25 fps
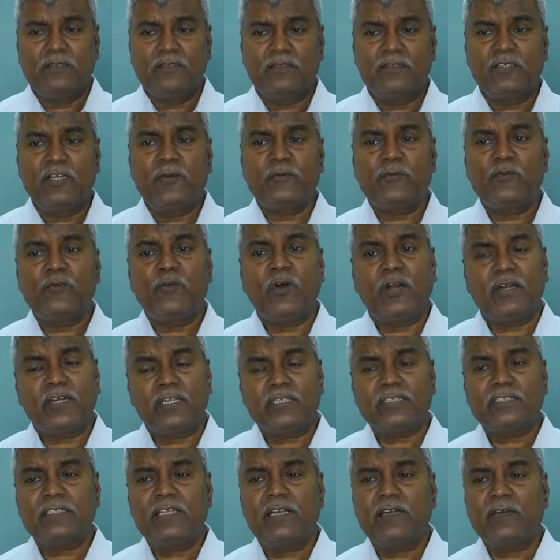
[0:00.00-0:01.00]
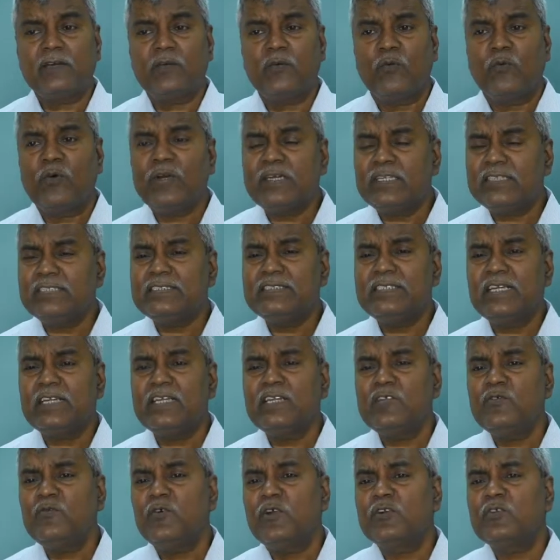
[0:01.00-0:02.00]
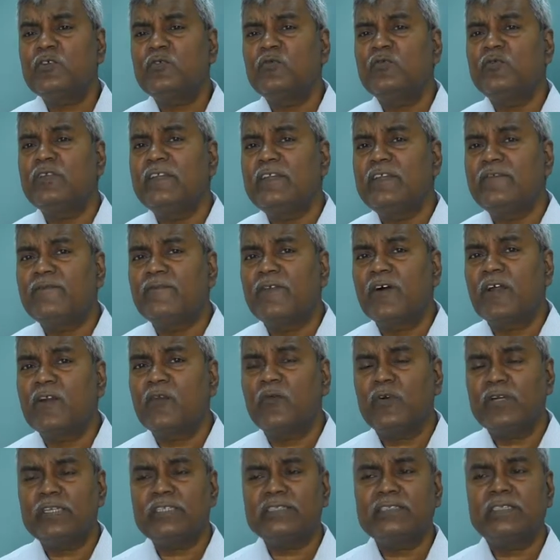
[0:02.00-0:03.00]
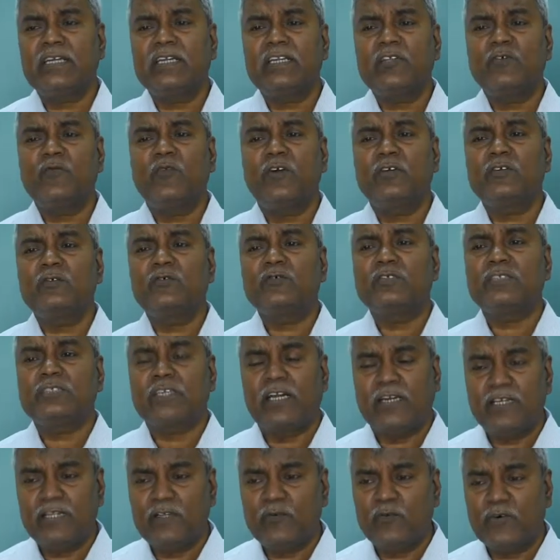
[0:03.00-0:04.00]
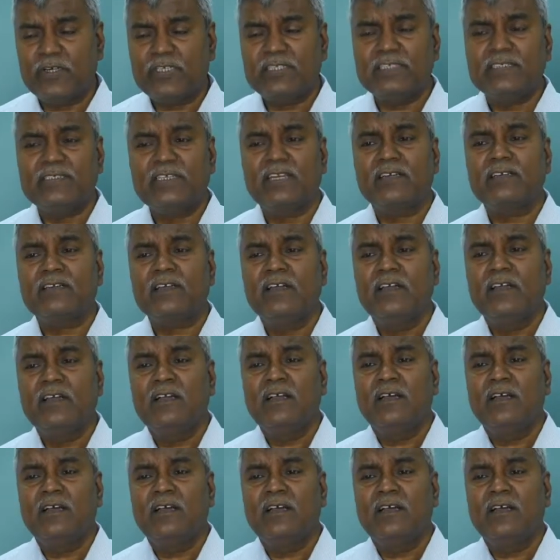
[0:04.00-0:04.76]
You have to understand what is that you want to infer, what is that you want to study, what is that